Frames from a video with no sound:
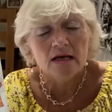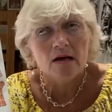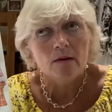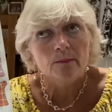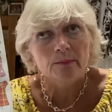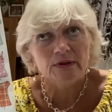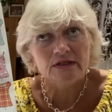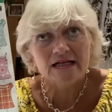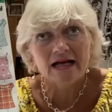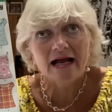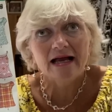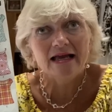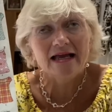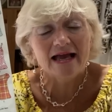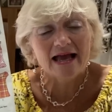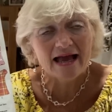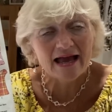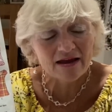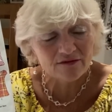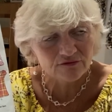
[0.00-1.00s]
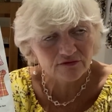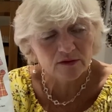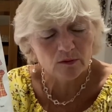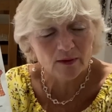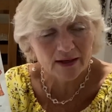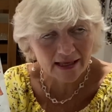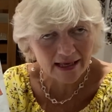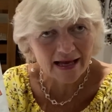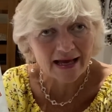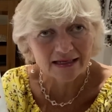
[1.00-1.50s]
But
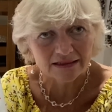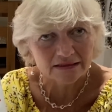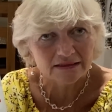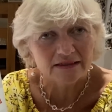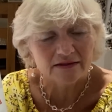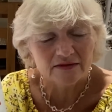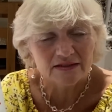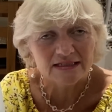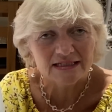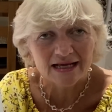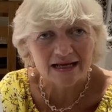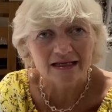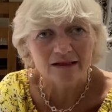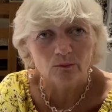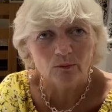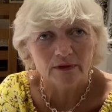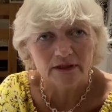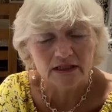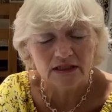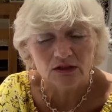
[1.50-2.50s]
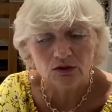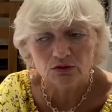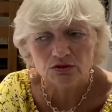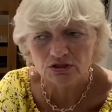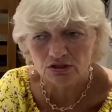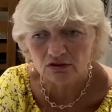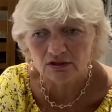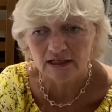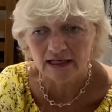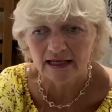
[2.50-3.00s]
everywhere had it at the time. When you looked
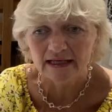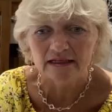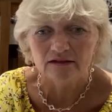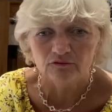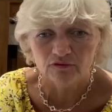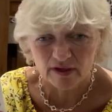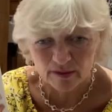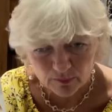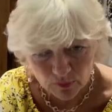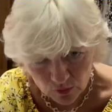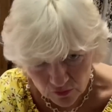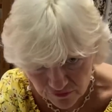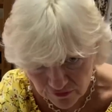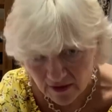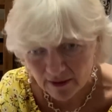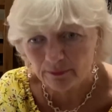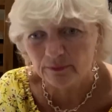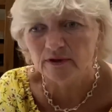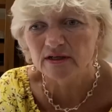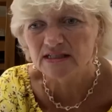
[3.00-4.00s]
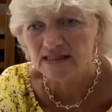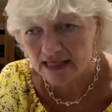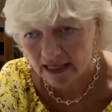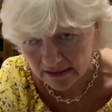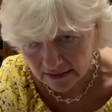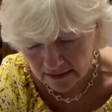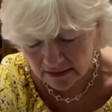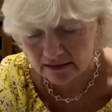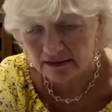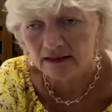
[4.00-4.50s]
online, Rainbow Fabrics had
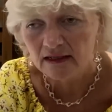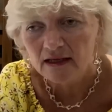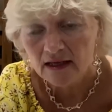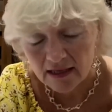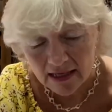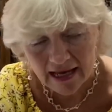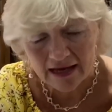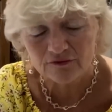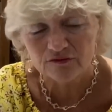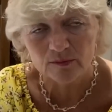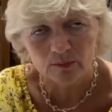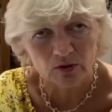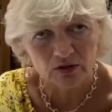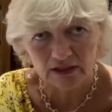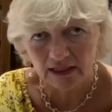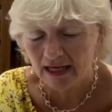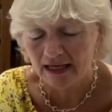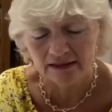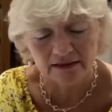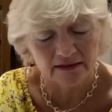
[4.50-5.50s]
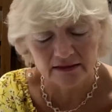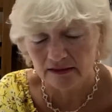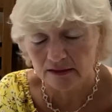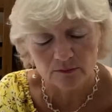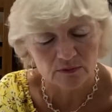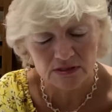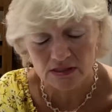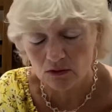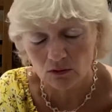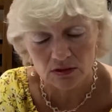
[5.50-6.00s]
it, and everybody had it, and it
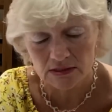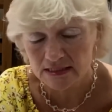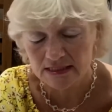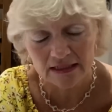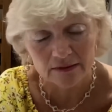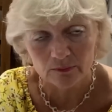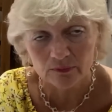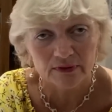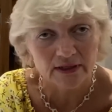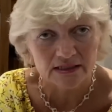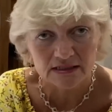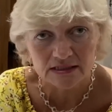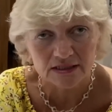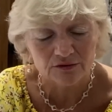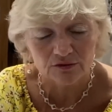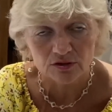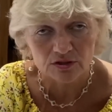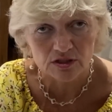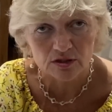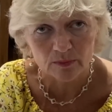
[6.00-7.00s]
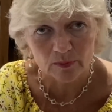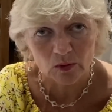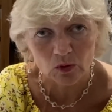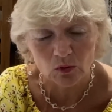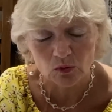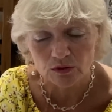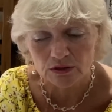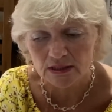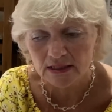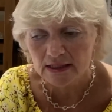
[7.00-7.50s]
was all the same price across the
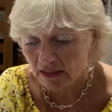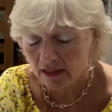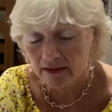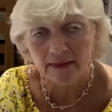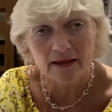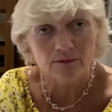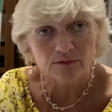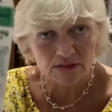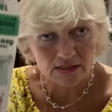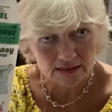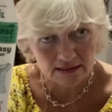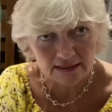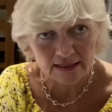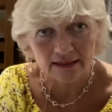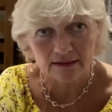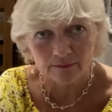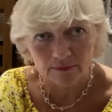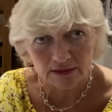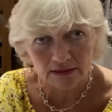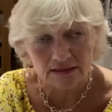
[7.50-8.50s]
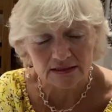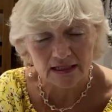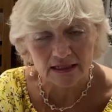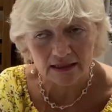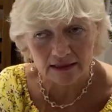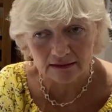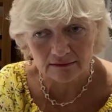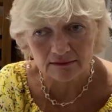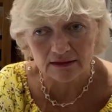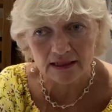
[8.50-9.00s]
board. And that was the time that
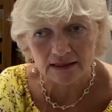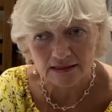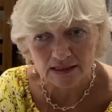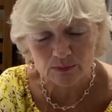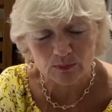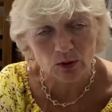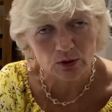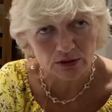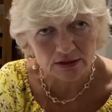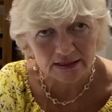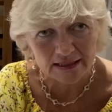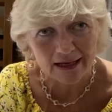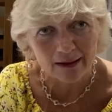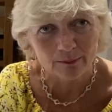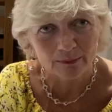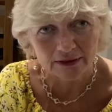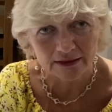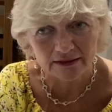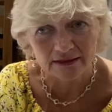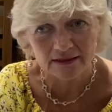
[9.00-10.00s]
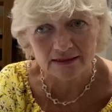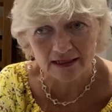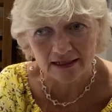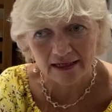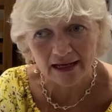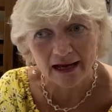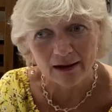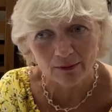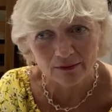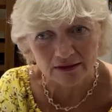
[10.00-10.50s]
I'd spotted Tamlyn, and
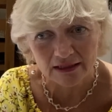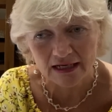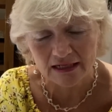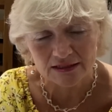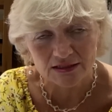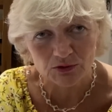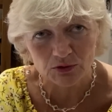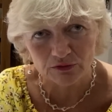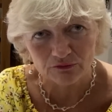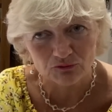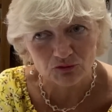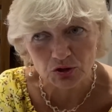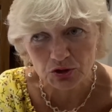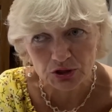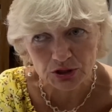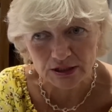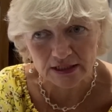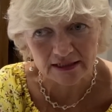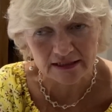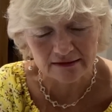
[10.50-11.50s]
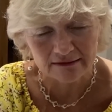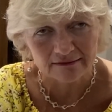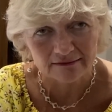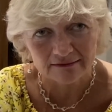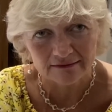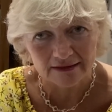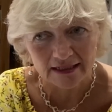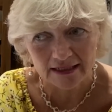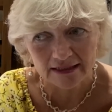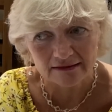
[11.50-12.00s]
I'd sort of rushed in,
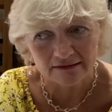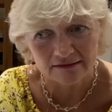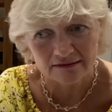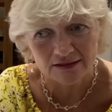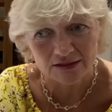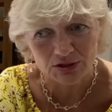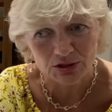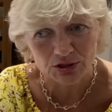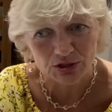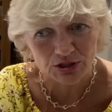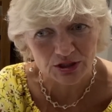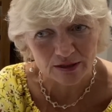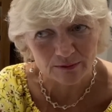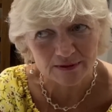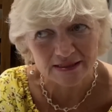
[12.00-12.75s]
and she was